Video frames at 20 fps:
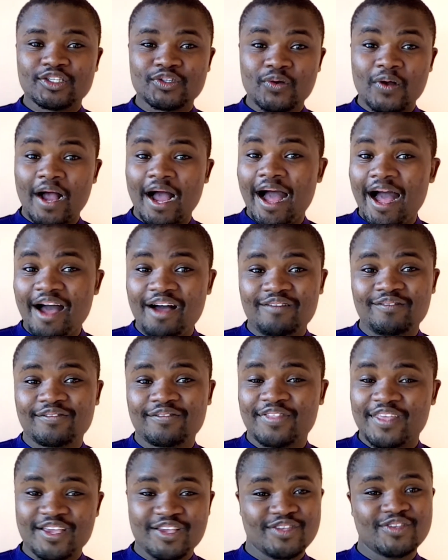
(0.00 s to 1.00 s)
have.
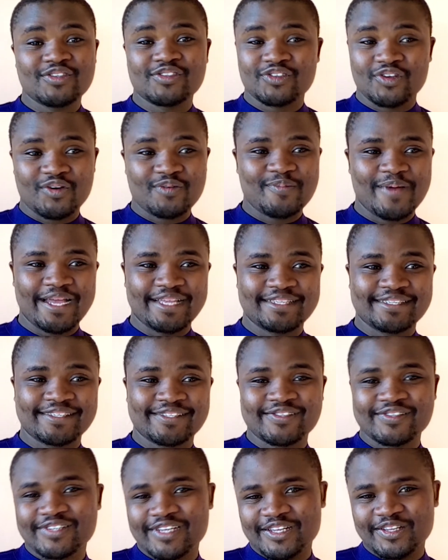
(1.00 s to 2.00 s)
Thank you so much,
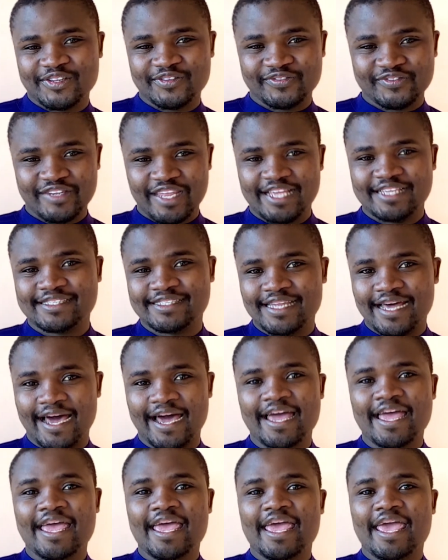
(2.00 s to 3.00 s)
student of Daystar.
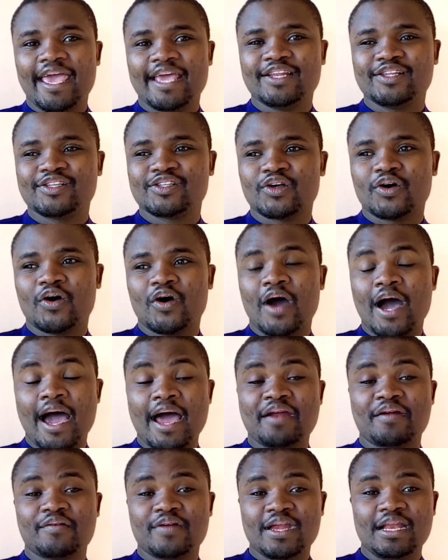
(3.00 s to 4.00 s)
And so
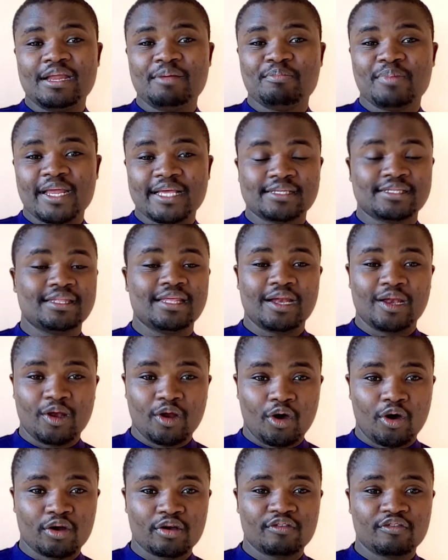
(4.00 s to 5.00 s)
I really bless the
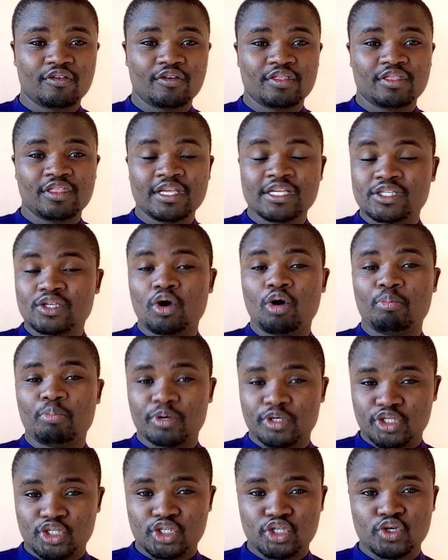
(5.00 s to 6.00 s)
Lord for this
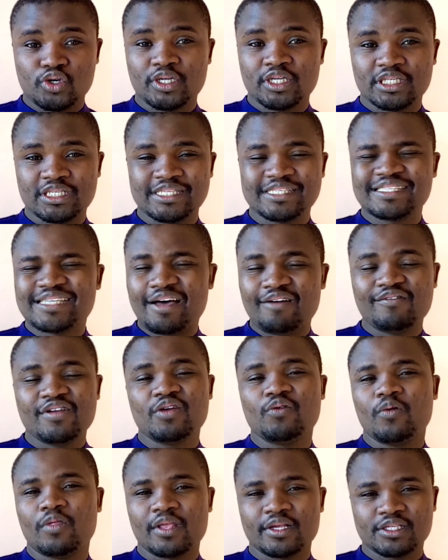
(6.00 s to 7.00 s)
opportunity,
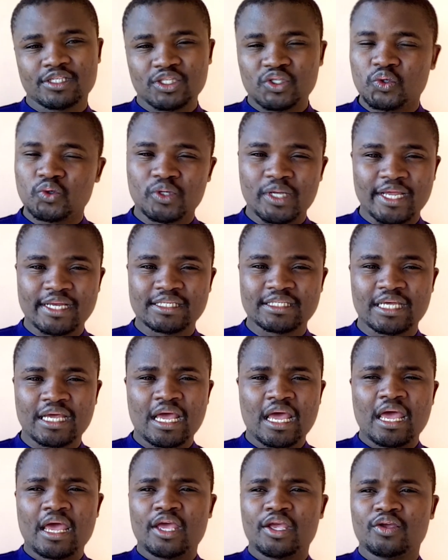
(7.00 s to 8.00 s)
serving with the student.
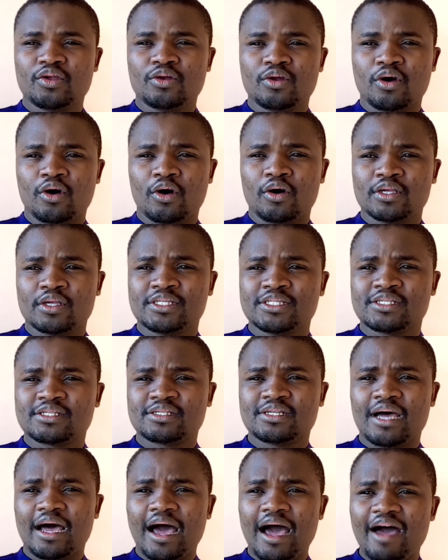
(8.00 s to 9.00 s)
Just
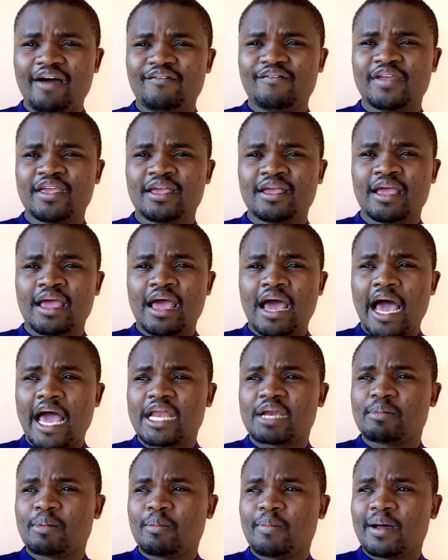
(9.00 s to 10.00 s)
having, I
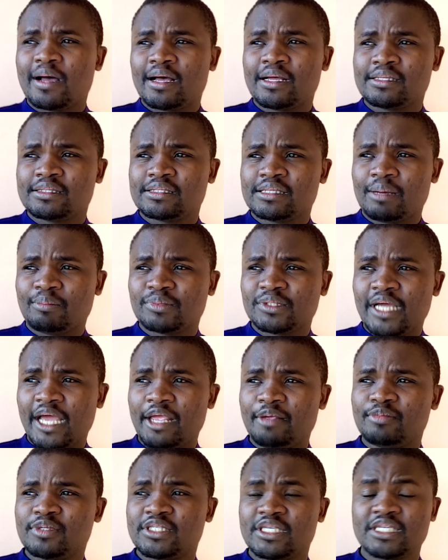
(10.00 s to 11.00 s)
remember
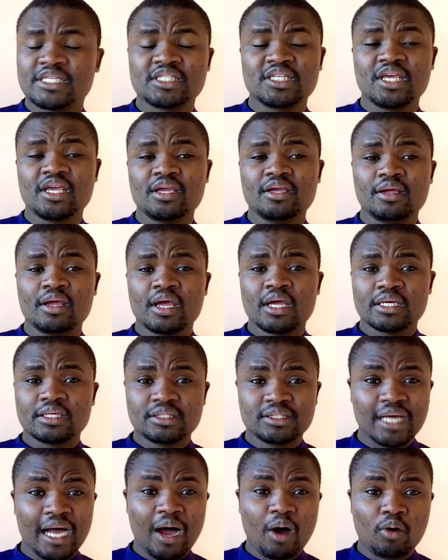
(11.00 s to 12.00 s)
sometimes sitting
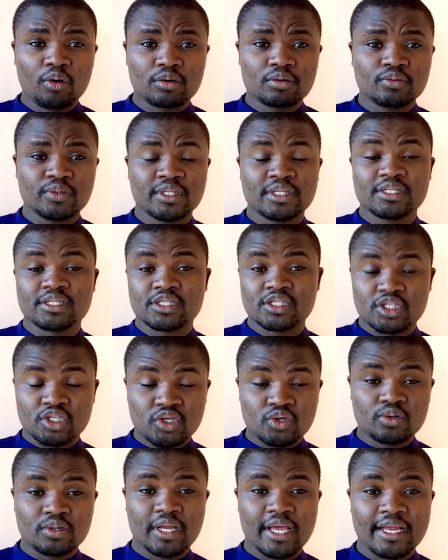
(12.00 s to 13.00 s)
down with the
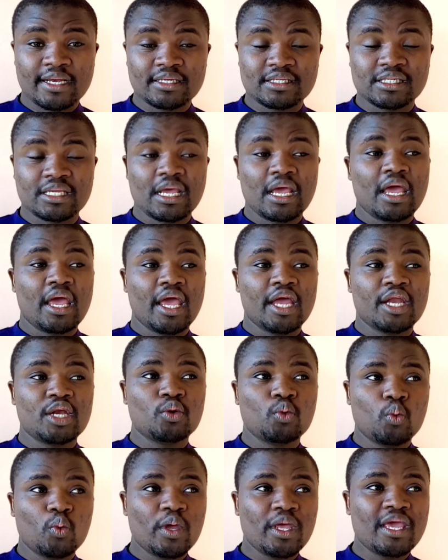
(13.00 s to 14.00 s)
students and
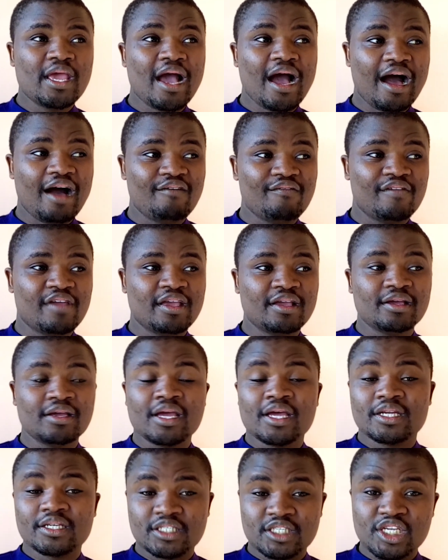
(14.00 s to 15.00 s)
we having
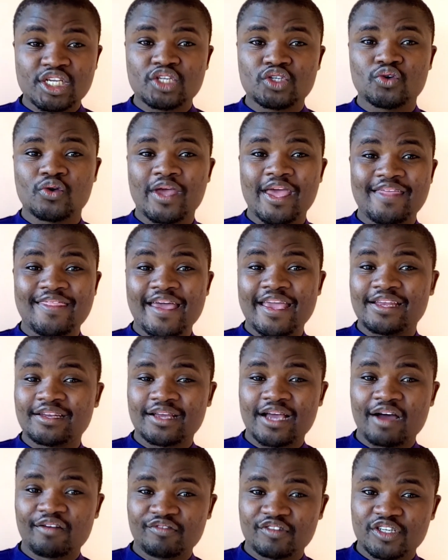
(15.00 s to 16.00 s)
tea together in
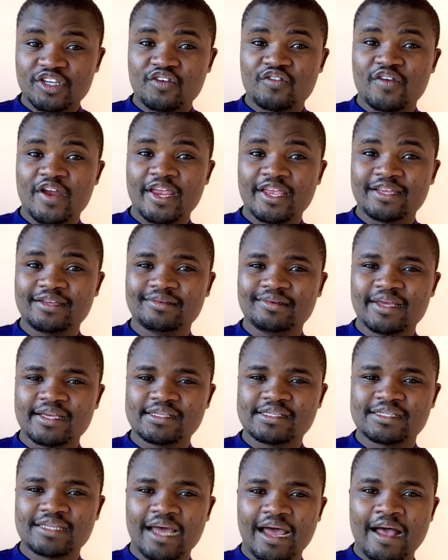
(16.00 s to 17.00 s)
cafeteria in
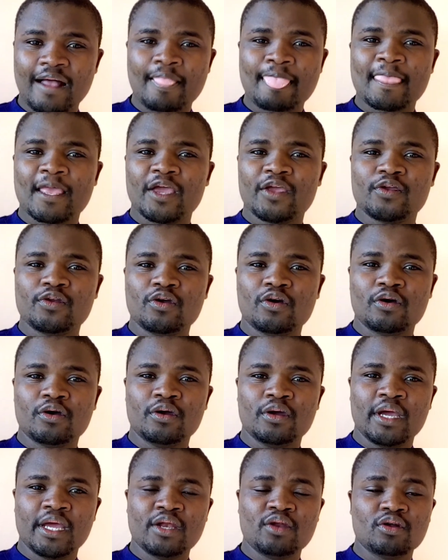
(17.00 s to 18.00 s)
Daystar,
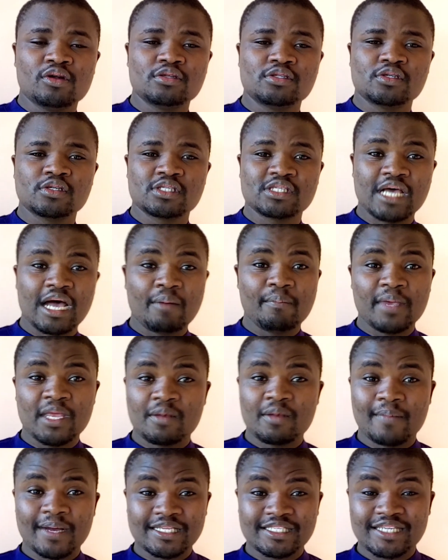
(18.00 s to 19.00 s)
and also some
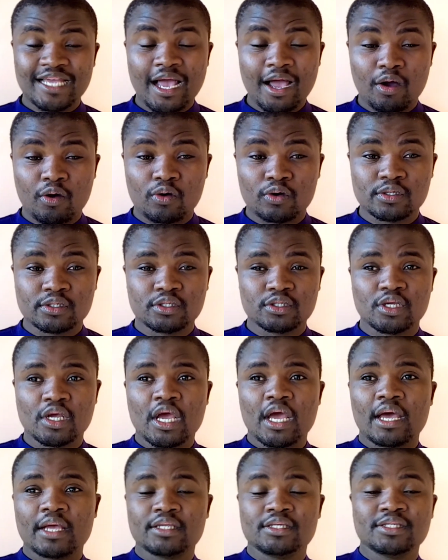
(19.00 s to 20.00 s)
in Machakos,
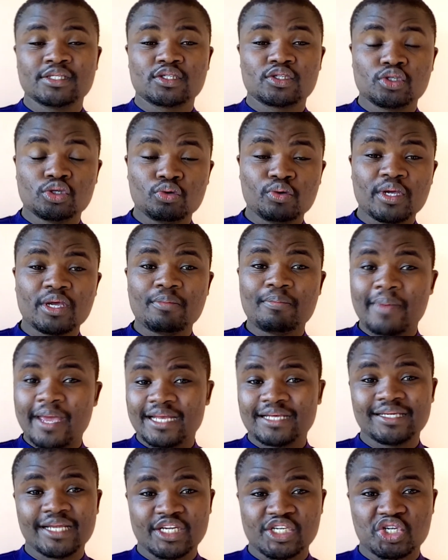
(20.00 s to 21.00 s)
just doing
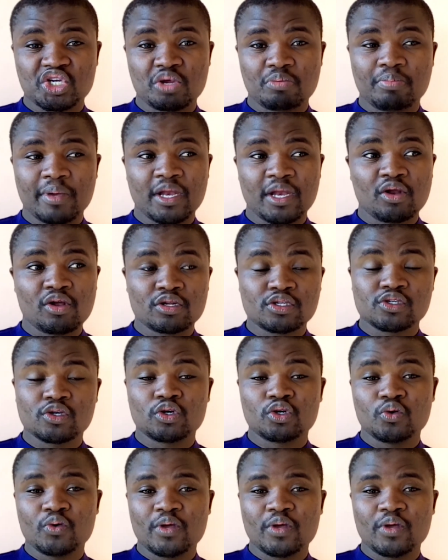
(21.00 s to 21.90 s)
mentorship and also